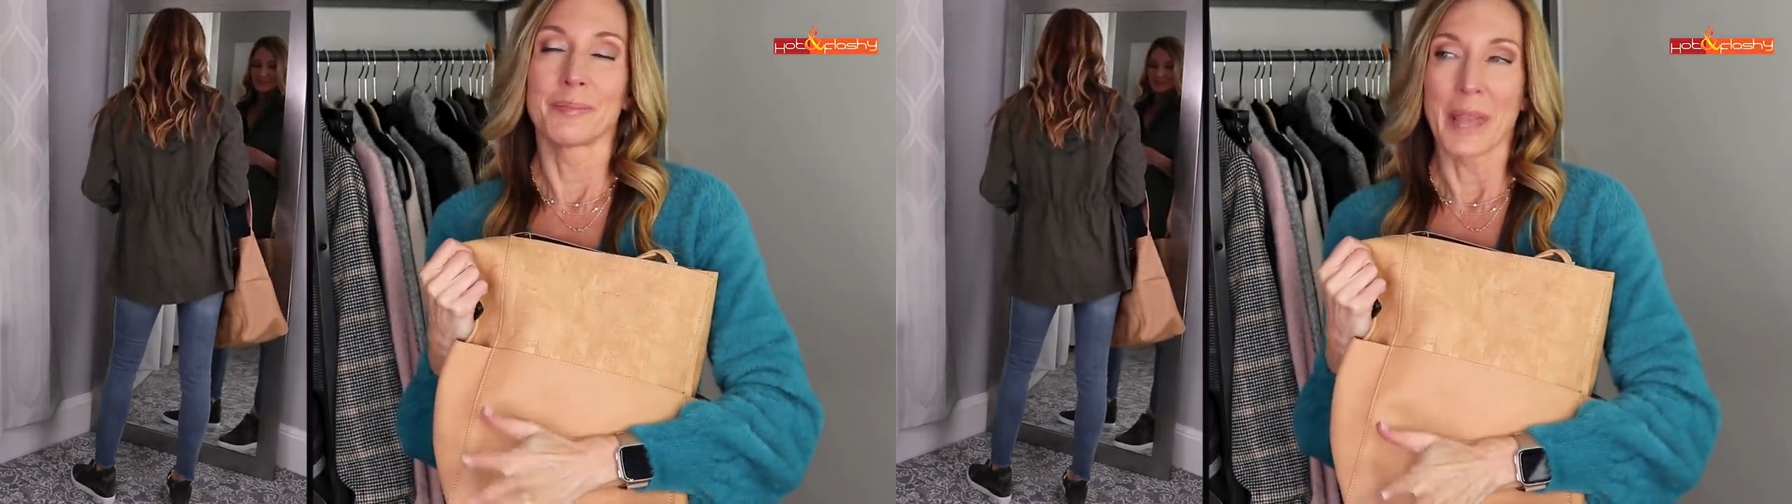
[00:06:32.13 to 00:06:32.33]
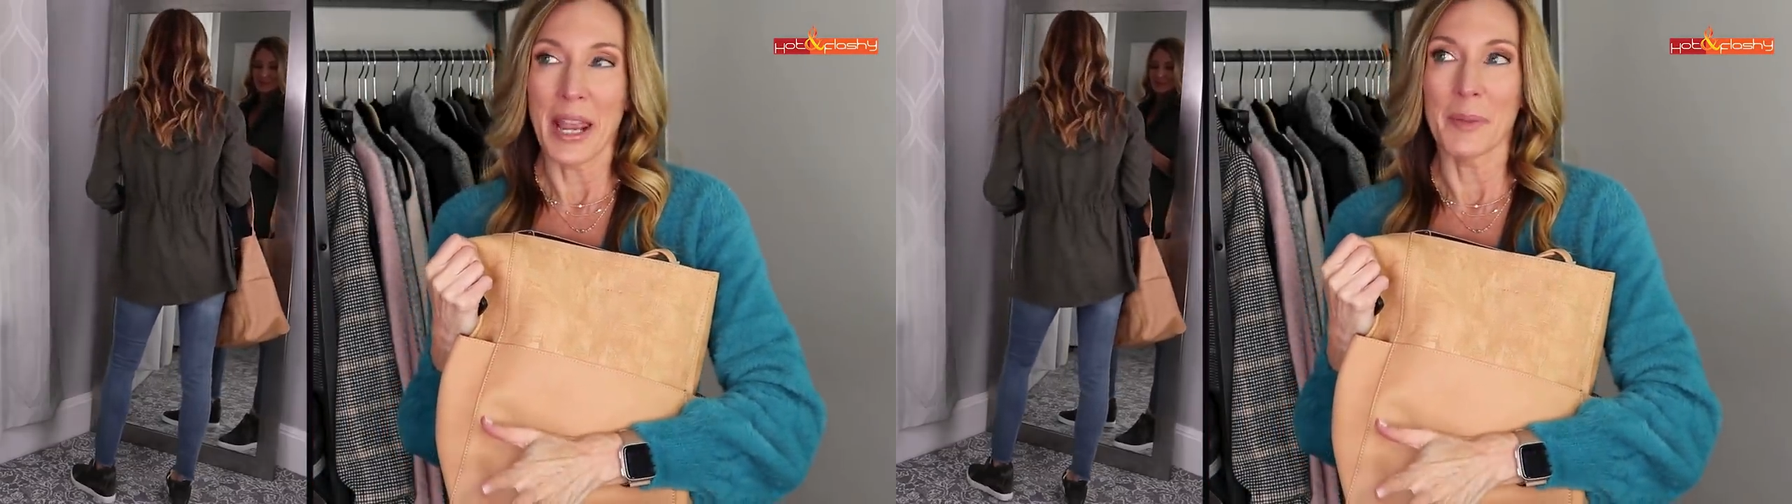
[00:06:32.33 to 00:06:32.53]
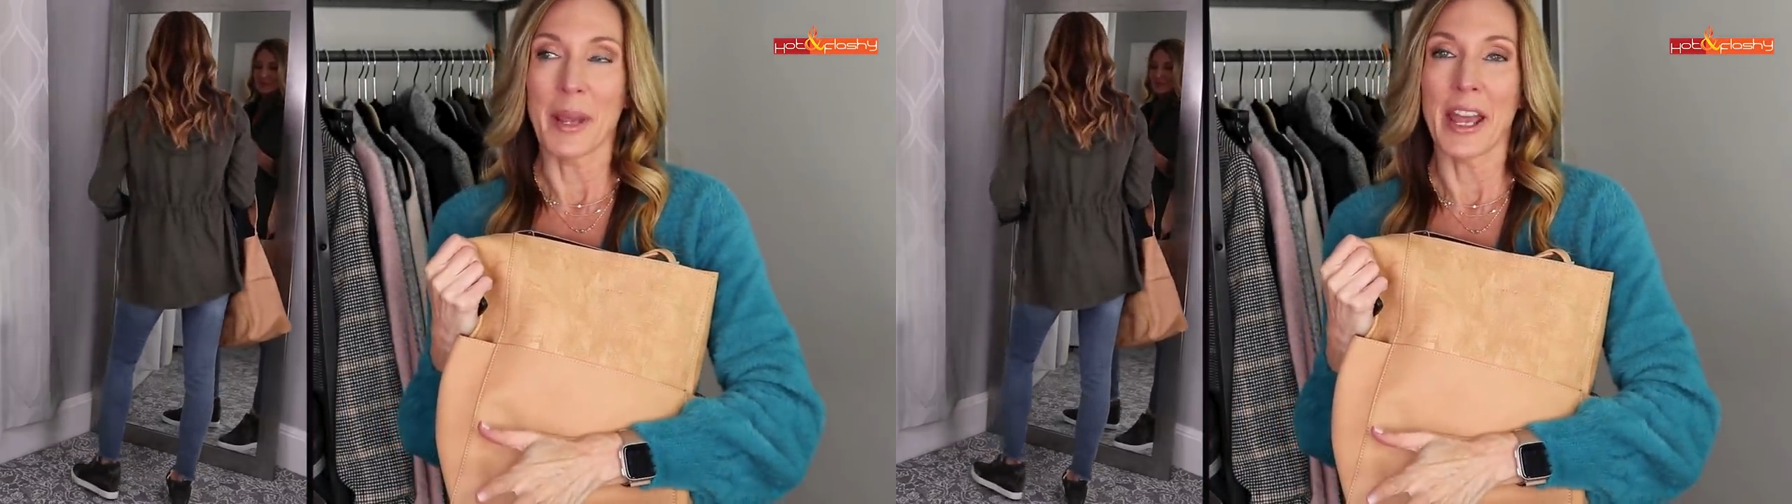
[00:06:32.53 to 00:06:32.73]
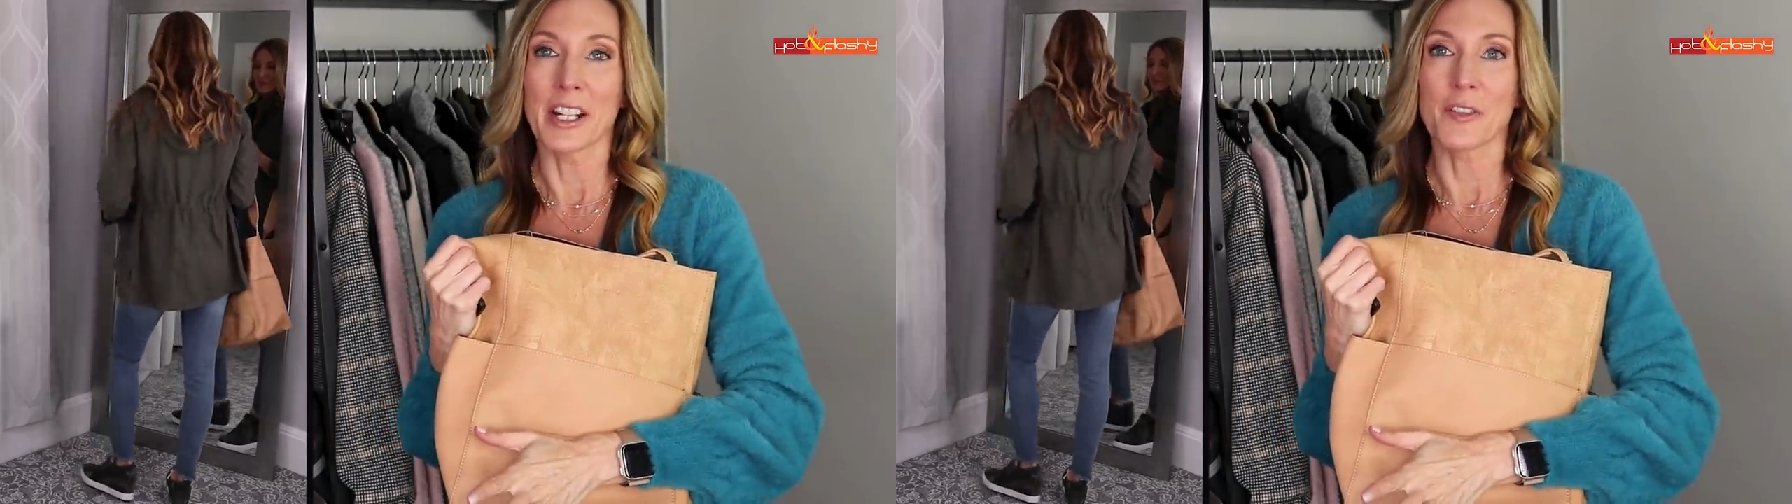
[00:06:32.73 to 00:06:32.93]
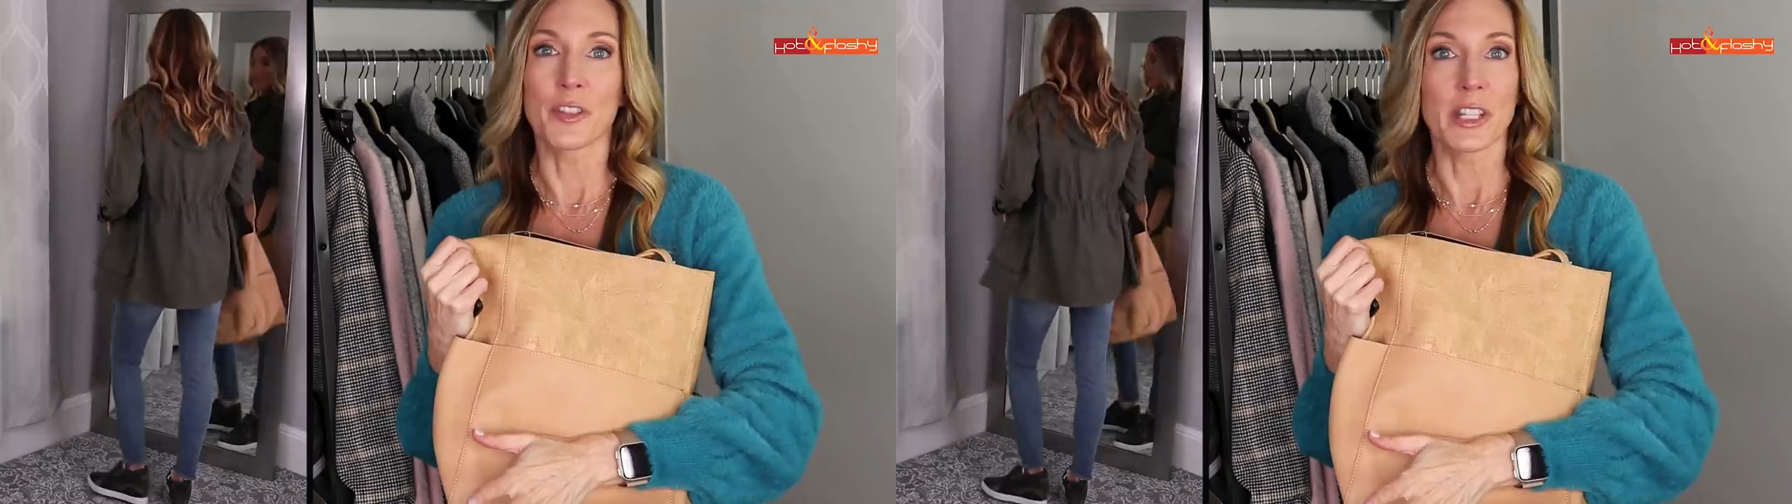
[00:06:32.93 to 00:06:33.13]

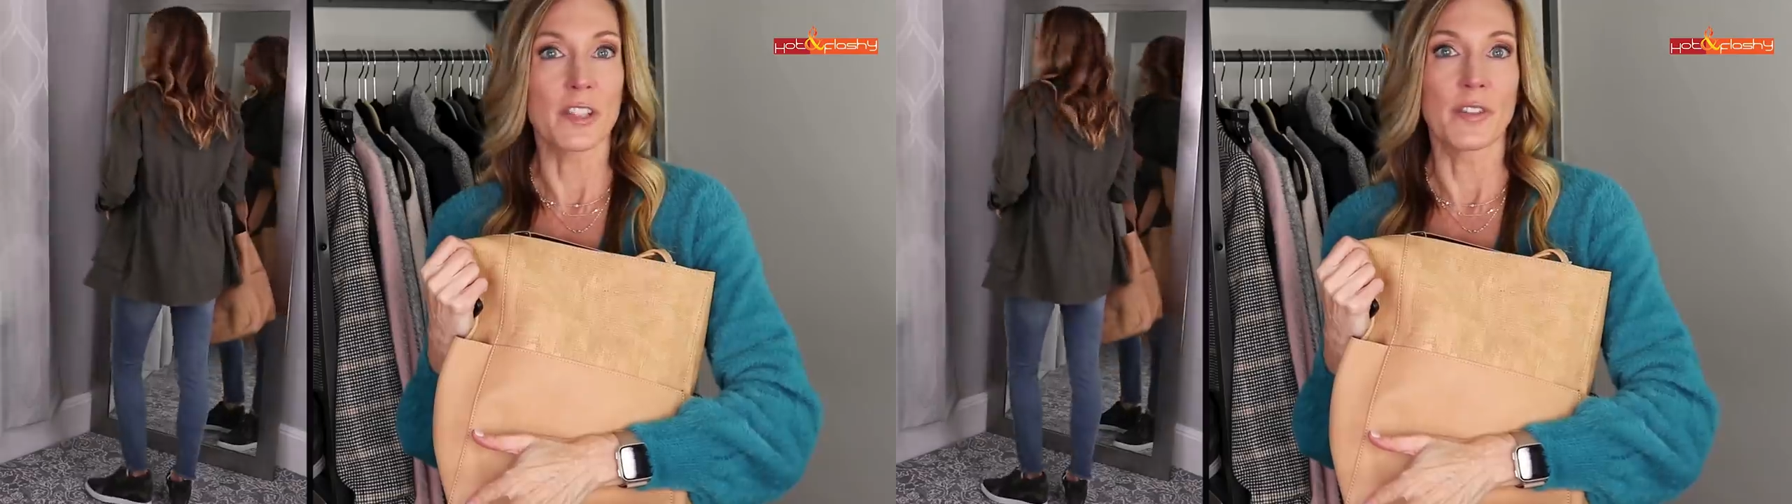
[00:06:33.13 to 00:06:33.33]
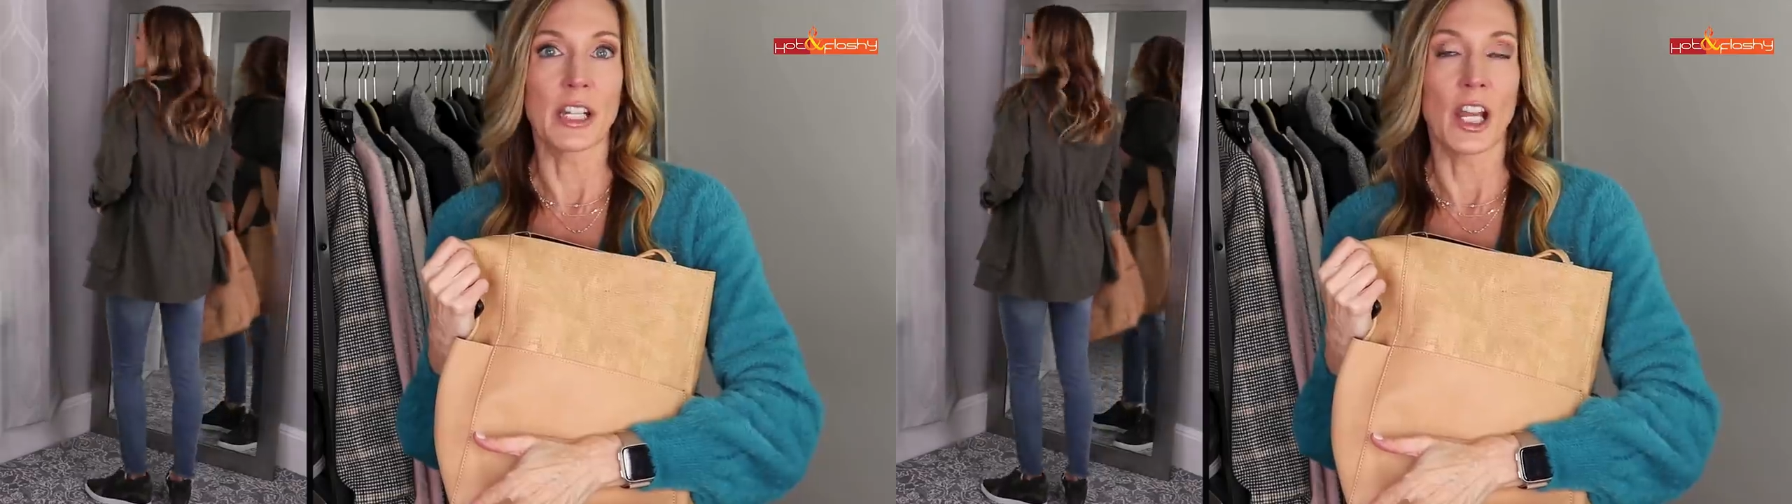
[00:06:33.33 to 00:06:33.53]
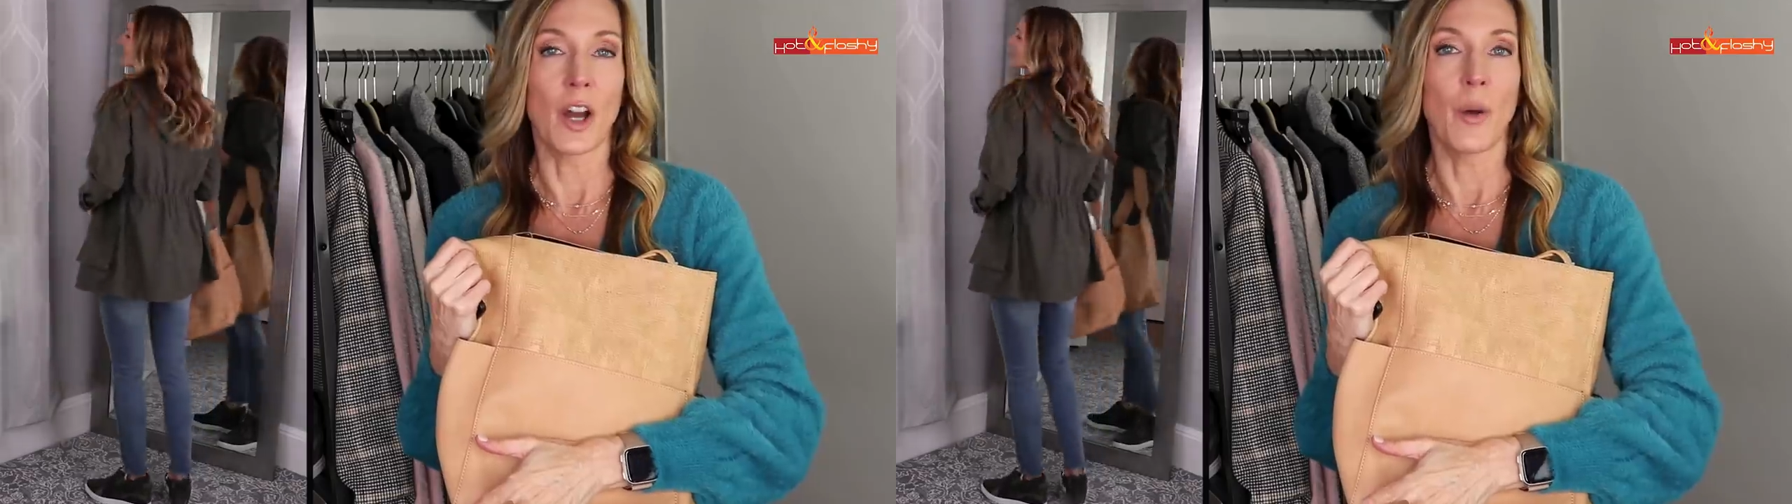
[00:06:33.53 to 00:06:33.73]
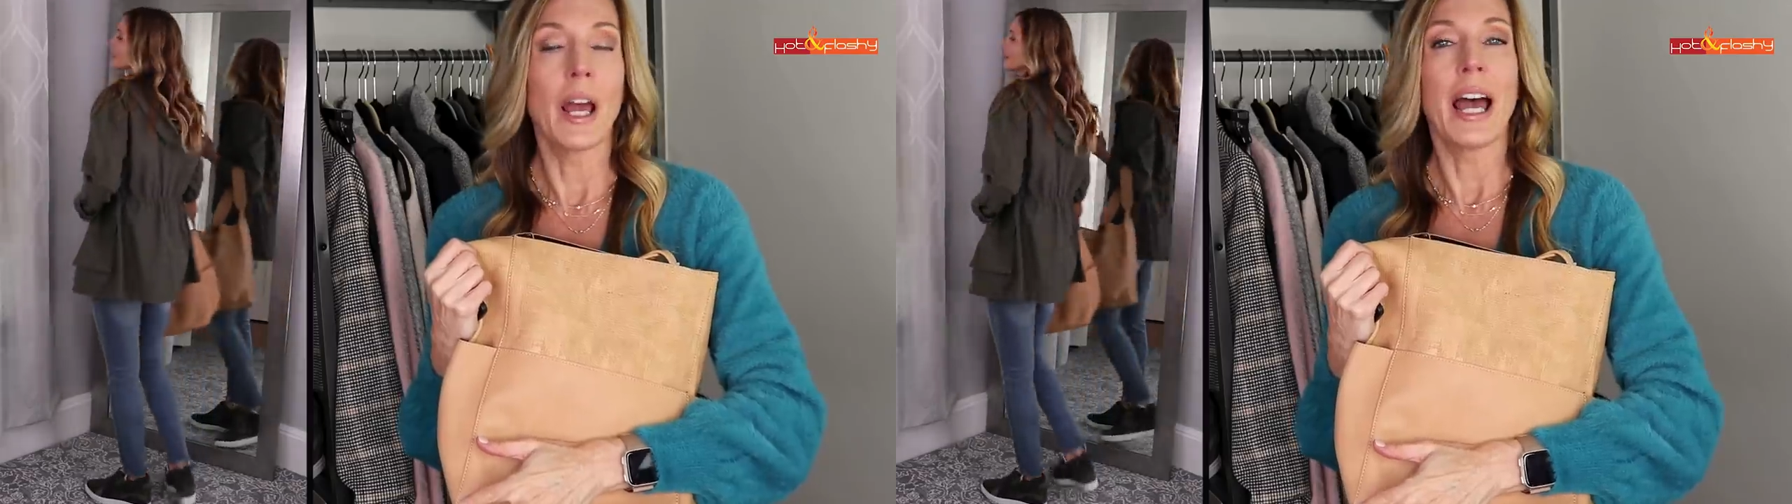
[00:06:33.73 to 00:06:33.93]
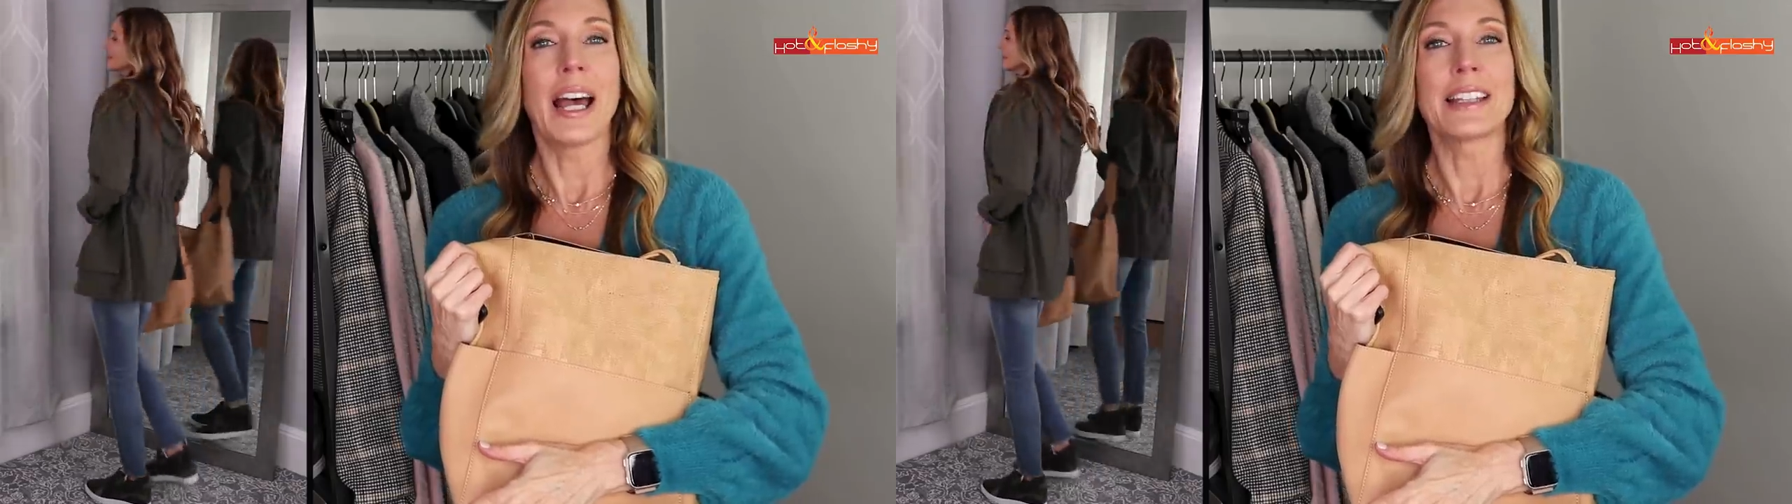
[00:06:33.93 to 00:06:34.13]
handbags for this video.